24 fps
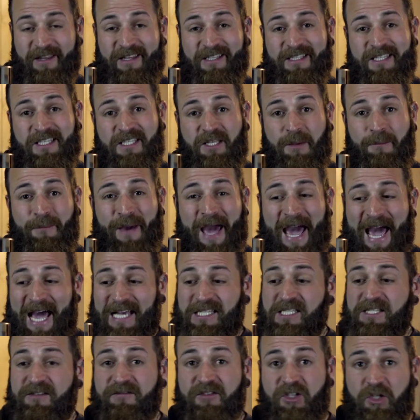This is a
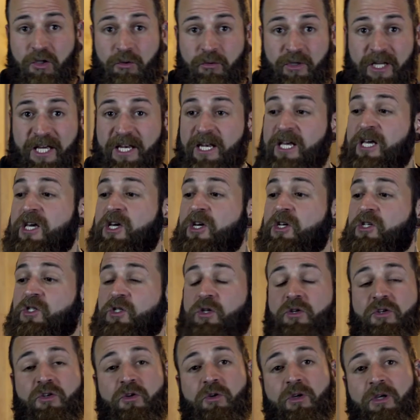passive unit, so
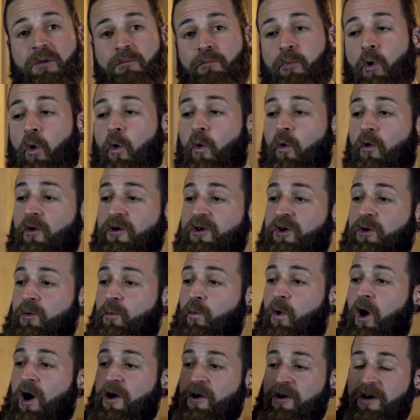you can pour your
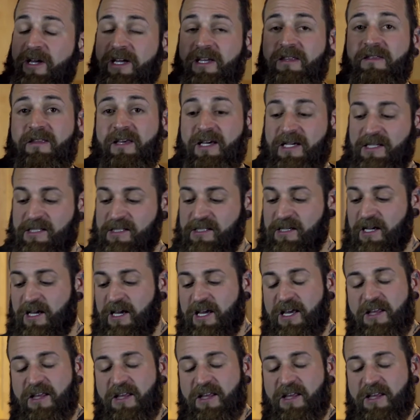water in this.